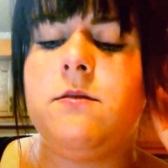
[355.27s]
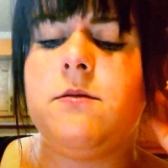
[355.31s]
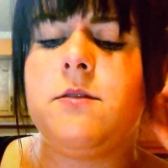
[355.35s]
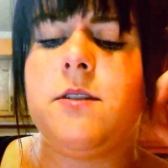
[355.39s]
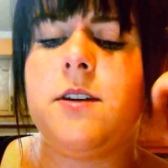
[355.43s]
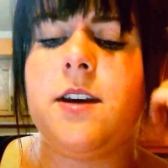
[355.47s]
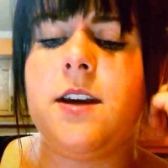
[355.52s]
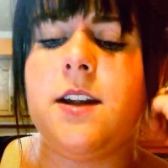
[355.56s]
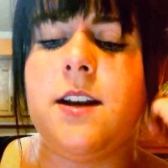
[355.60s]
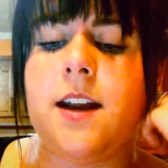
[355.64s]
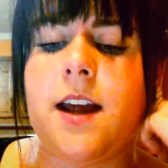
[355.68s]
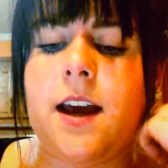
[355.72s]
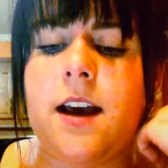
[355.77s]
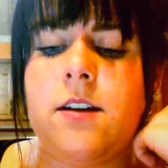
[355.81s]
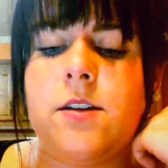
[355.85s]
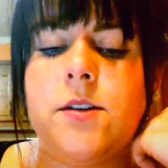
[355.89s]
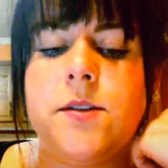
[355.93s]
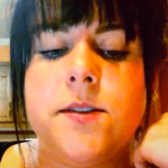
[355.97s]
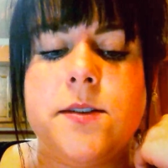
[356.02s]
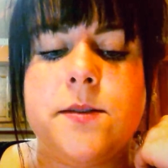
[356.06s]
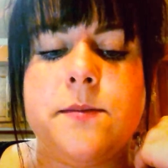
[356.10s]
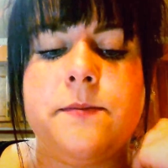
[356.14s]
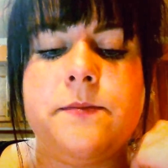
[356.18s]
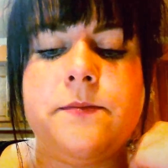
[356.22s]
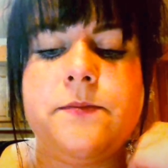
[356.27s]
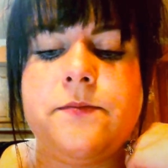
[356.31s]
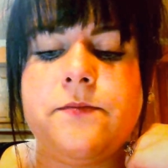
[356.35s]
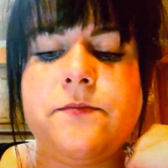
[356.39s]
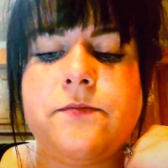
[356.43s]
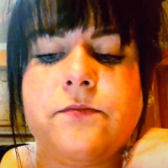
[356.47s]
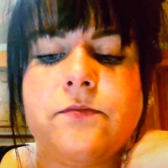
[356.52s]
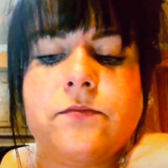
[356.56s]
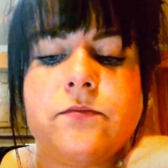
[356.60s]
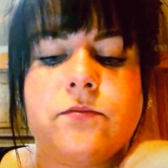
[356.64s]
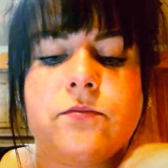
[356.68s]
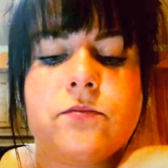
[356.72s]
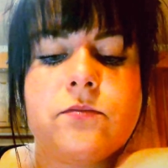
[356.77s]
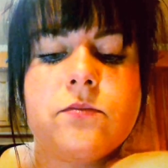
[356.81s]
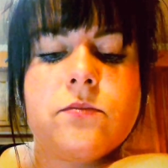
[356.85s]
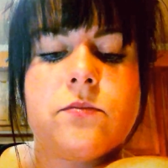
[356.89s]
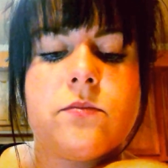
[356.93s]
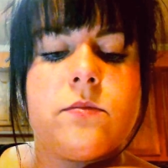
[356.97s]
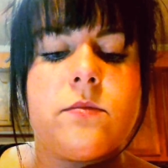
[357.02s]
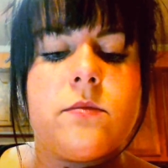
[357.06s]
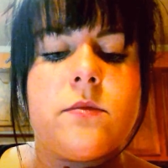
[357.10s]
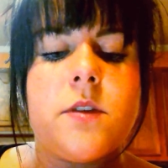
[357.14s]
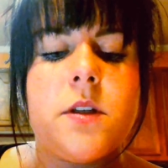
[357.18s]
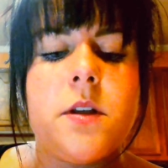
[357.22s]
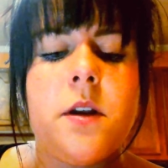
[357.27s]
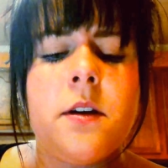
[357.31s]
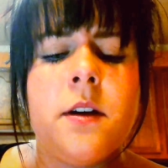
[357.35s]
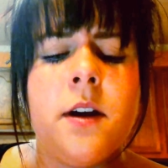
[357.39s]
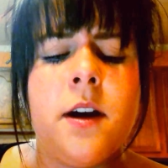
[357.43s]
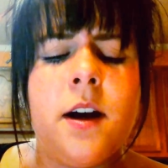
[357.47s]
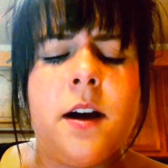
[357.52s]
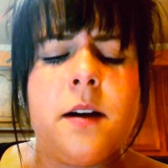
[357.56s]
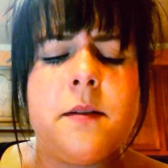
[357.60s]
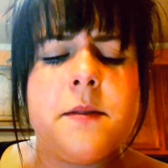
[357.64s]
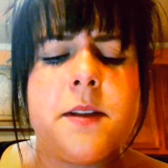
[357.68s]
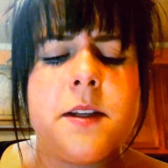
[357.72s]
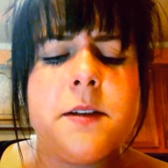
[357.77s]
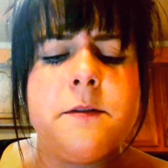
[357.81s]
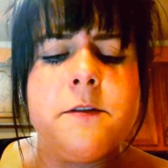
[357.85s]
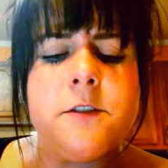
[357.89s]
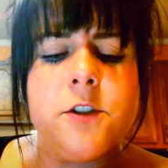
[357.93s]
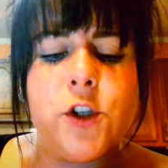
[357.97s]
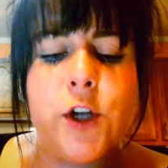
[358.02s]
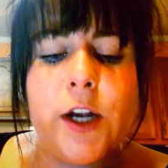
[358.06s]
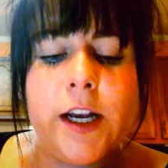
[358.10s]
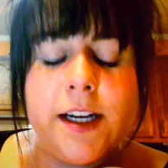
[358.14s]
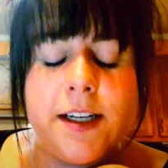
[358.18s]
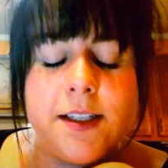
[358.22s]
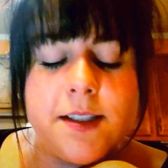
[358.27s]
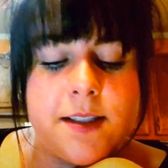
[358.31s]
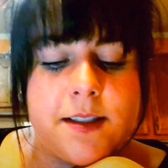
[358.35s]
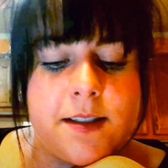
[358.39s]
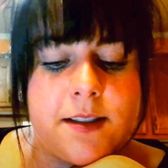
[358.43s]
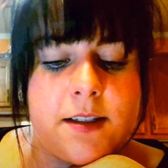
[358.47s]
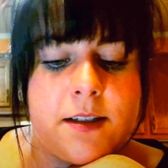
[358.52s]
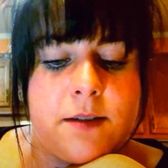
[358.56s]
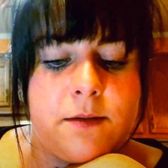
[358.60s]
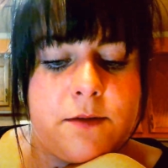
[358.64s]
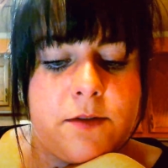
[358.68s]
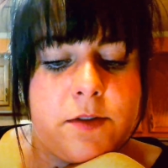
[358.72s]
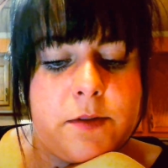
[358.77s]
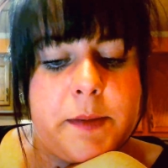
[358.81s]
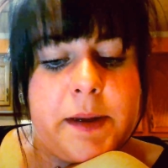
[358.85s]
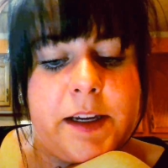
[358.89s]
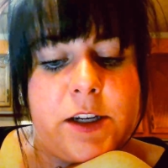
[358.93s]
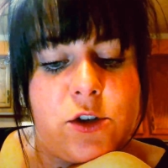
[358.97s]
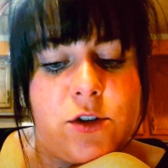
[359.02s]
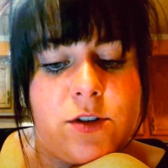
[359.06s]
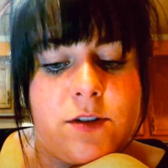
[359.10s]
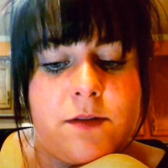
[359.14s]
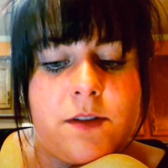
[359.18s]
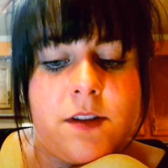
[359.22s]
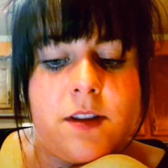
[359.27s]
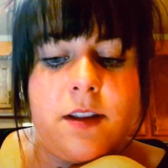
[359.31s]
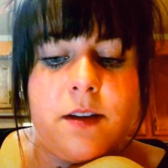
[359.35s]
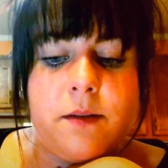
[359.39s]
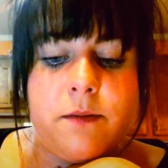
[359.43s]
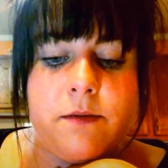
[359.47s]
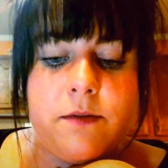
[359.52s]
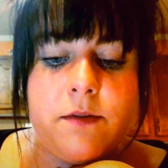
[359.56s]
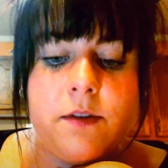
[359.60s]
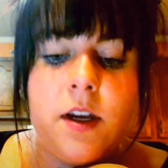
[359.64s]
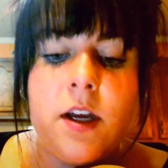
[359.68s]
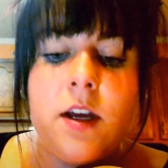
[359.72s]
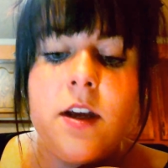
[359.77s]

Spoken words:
canals. Lymphangitis is an inflammation of the lymph